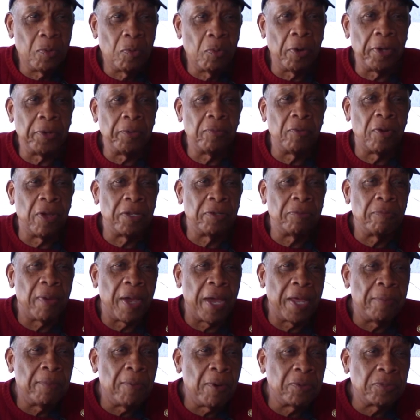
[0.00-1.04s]
what runs
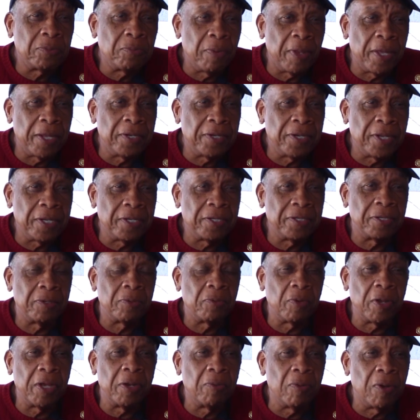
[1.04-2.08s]
by most plantations?
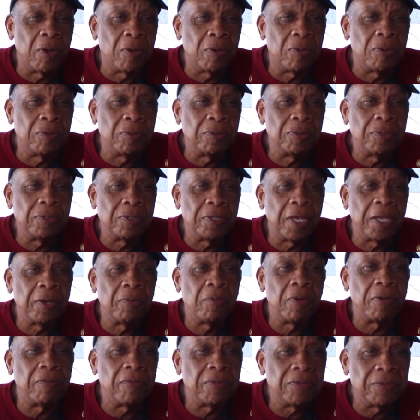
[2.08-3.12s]
Railroads
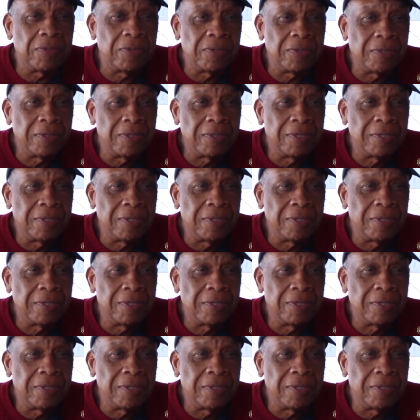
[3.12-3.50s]
and rivers.